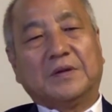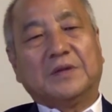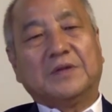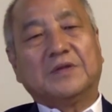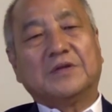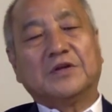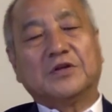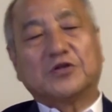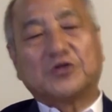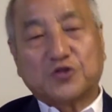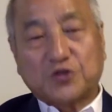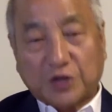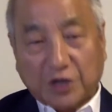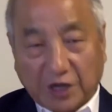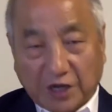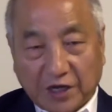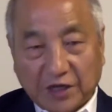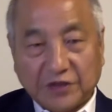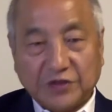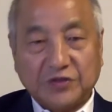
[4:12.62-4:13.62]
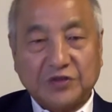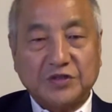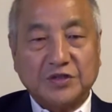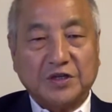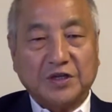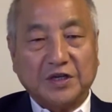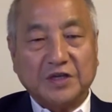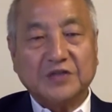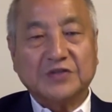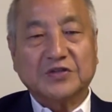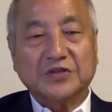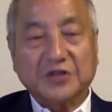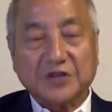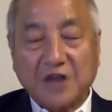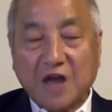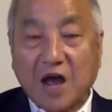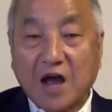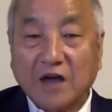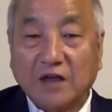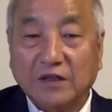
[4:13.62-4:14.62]
The change is
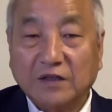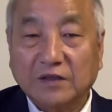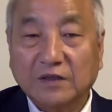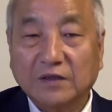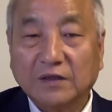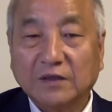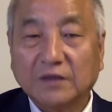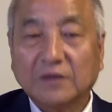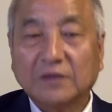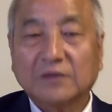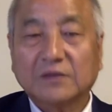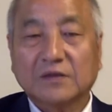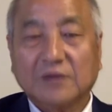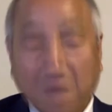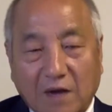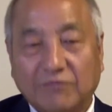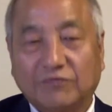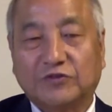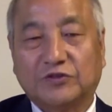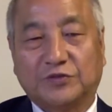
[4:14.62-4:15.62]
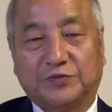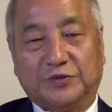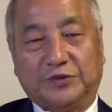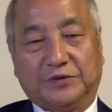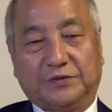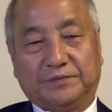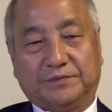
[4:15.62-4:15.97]
not comfortable.